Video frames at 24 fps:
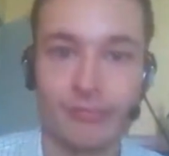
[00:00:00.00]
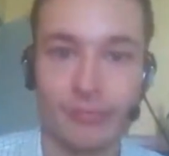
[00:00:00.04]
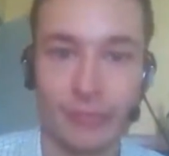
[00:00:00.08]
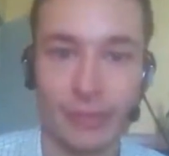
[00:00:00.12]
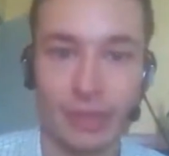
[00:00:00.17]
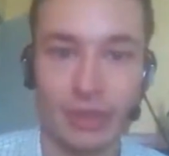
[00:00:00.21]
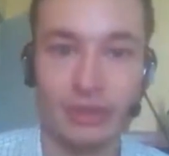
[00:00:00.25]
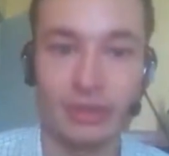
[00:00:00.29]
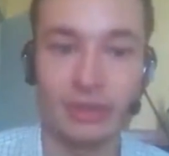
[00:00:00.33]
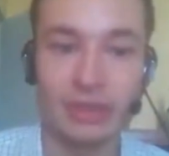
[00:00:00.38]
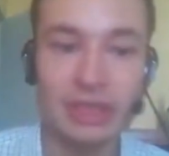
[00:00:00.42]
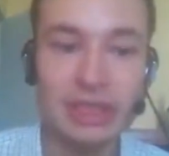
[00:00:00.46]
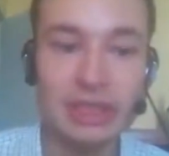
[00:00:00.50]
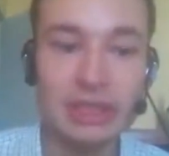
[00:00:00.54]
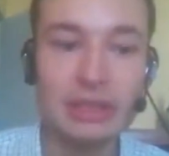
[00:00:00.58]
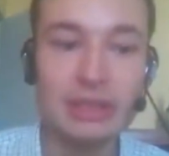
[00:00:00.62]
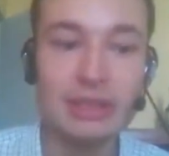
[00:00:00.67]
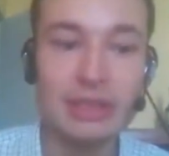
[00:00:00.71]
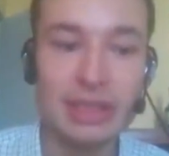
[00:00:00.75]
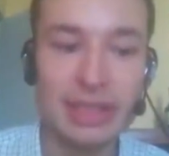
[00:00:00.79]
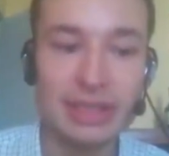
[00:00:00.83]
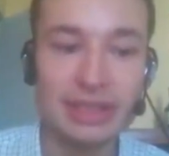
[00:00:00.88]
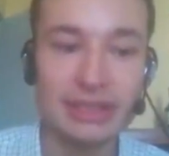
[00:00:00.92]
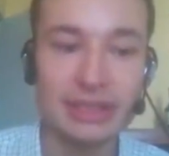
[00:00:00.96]
a little
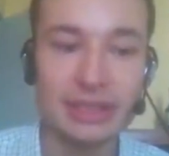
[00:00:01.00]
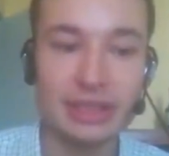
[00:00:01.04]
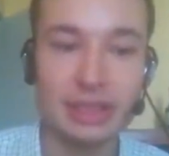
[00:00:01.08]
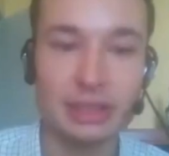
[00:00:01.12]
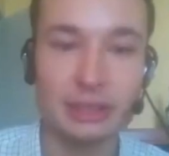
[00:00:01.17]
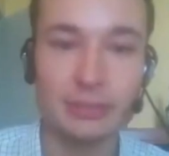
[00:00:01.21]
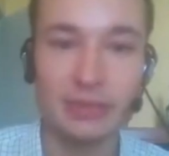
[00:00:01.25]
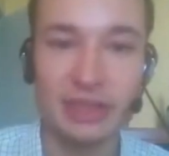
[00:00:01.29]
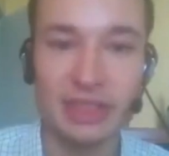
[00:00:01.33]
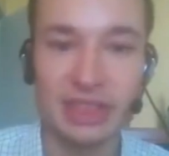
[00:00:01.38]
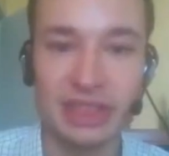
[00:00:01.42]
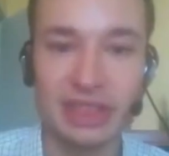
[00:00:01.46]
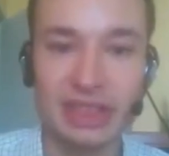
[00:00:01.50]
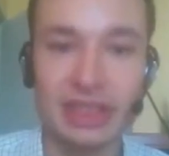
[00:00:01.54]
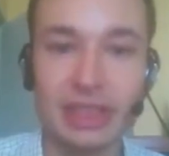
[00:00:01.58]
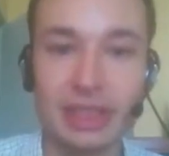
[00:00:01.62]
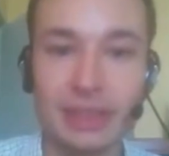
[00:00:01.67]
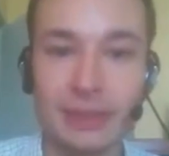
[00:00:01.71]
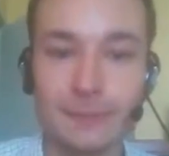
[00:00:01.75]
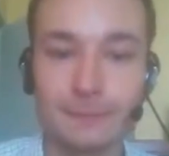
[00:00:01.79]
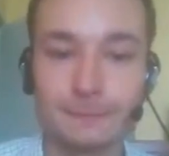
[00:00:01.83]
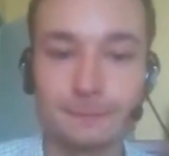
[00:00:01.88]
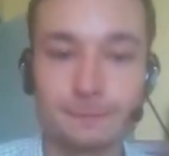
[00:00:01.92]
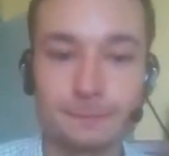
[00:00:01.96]
less HPs, yeah,
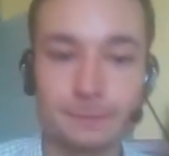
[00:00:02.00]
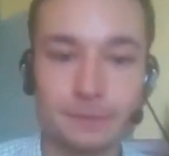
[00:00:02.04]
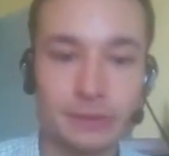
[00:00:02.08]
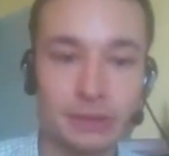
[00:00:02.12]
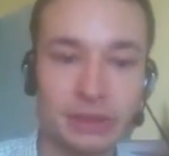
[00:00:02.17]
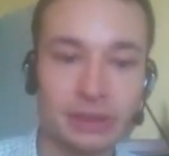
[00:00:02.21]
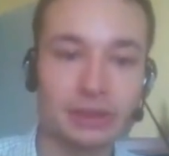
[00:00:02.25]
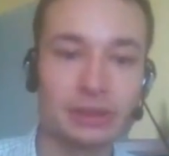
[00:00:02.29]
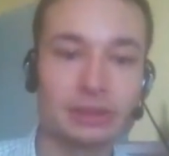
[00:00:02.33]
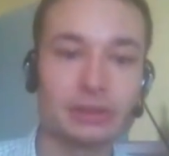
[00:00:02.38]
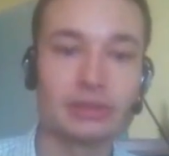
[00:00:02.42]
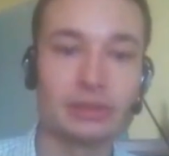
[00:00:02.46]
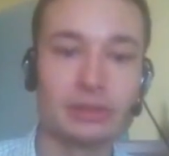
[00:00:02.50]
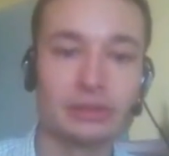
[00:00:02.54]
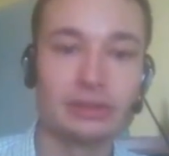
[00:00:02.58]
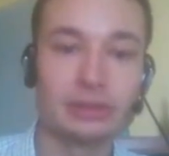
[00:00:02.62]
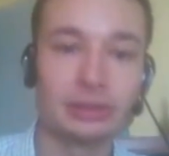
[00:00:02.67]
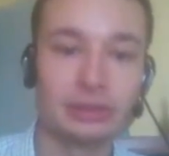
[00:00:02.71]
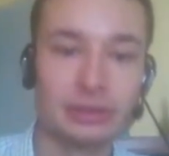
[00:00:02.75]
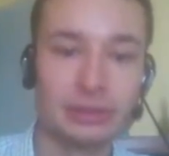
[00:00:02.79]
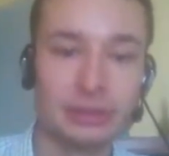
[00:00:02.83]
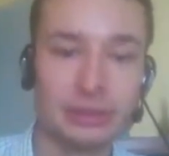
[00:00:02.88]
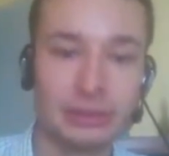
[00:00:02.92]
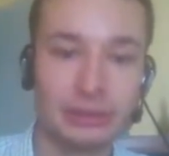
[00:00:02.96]
so
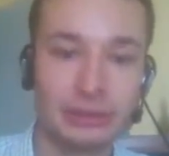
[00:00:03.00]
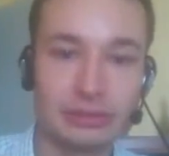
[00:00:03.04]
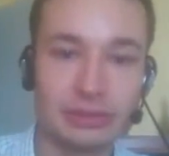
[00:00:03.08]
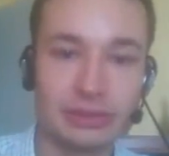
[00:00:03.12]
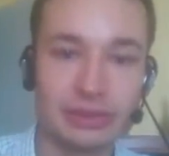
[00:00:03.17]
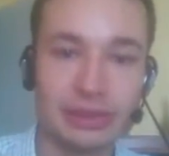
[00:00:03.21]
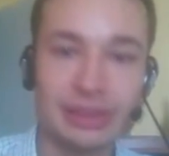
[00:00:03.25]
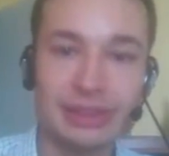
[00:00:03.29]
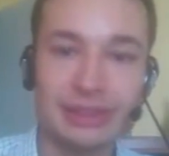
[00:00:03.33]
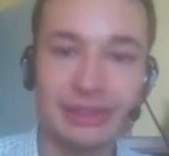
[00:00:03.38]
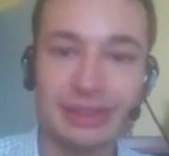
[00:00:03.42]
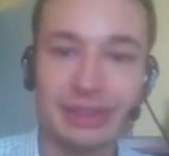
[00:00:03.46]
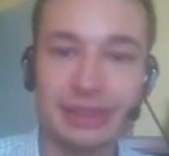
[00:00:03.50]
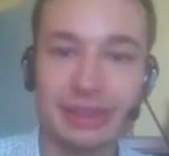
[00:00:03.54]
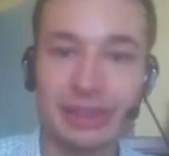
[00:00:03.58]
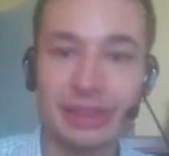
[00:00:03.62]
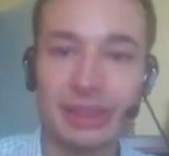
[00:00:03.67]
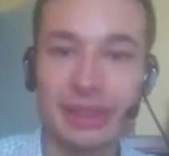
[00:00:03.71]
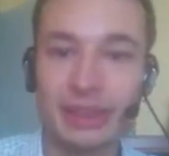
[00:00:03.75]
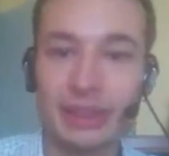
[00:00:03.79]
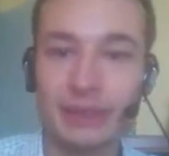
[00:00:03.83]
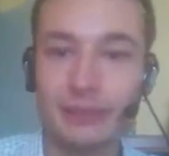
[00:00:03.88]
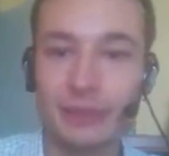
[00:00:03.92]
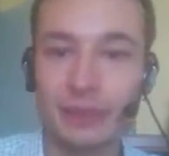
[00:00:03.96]
that's
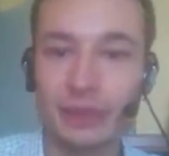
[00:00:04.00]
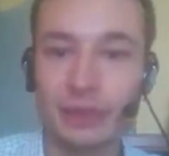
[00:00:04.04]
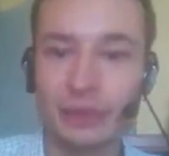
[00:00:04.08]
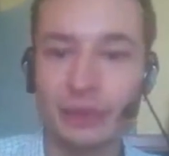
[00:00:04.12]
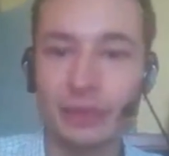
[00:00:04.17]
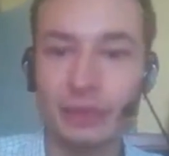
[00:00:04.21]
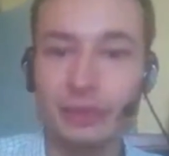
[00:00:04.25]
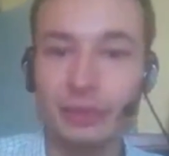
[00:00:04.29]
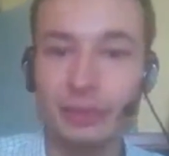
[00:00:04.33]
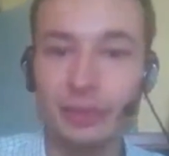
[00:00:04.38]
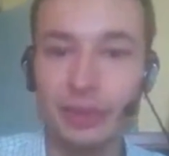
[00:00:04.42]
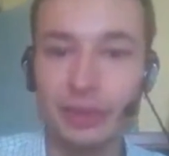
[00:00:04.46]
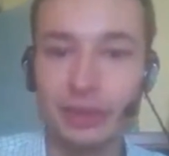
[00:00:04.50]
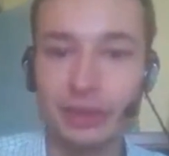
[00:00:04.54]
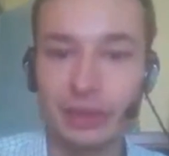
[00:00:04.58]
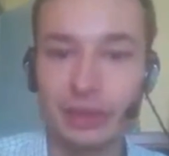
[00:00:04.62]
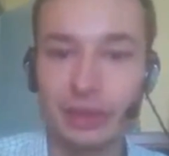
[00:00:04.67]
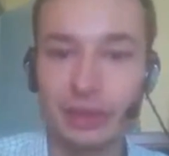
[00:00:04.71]
kind of a good work.